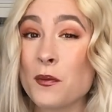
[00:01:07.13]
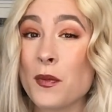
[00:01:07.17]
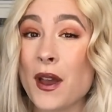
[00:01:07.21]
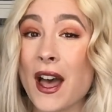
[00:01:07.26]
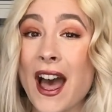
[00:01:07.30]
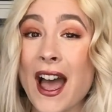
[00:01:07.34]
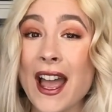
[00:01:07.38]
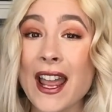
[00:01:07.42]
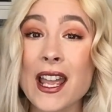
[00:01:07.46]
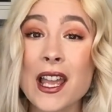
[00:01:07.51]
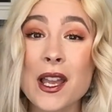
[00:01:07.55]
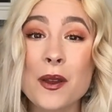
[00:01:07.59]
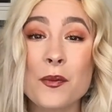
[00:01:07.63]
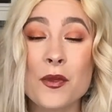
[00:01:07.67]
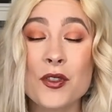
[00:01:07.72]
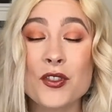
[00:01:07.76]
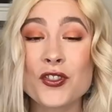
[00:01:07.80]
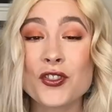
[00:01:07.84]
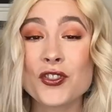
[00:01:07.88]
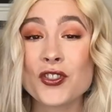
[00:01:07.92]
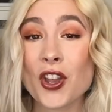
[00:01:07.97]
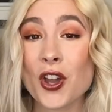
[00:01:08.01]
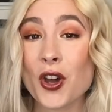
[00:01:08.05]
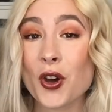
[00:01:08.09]
but I am
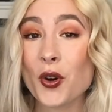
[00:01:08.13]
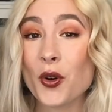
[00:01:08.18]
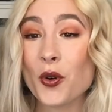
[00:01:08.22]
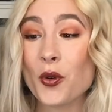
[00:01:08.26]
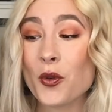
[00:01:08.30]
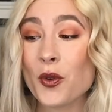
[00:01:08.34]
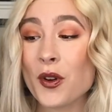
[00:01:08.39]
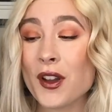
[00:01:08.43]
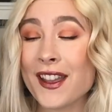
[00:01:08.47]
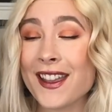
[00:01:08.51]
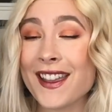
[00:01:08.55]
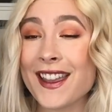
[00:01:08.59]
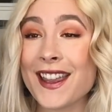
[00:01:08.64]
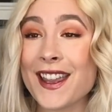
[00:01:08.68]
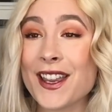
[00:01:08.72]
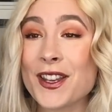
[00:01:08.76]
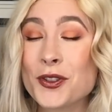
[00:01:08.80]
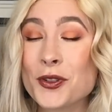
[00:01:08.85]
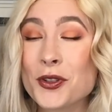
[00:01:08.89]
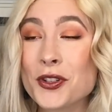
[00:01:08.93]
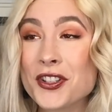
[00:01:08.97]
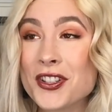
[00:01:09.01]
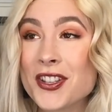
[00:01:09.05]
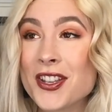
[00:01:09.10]
so
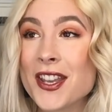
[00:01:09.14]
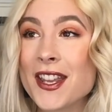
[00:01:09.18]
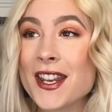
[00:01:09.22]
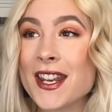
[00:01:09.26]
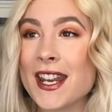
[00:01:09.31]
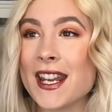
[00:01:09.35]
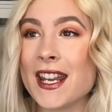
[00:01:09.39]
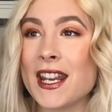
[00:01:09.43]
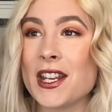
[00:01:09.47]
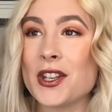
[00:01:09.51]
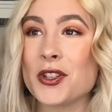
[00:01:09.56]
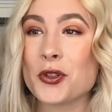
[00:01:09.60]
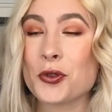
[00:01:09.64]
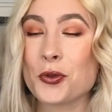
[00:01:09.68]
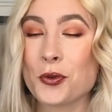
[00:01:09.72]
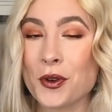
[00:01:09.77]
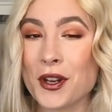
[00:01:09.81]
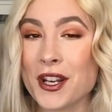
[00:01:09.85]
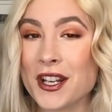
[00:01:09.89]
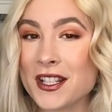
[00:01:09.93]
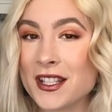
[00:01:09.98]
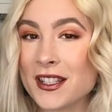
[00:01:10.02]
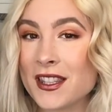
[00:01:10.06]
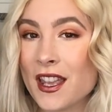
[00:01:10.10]
interested and
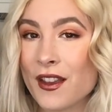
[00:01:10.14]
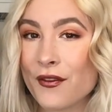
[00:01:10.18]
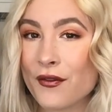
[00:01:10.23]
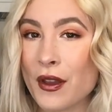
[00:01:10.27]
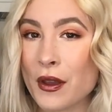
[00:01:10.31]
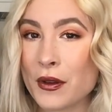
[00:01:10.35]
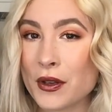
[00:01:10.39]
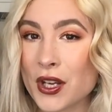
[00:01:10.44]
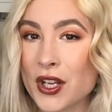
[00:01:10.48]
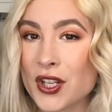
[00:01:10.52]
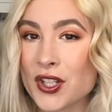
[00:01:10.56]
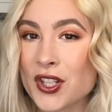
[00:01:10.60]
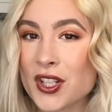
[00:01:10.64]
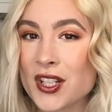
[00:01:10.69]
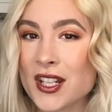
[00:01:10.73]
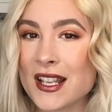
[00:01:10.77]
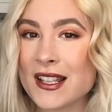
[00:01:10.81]
intrigued in that foundation,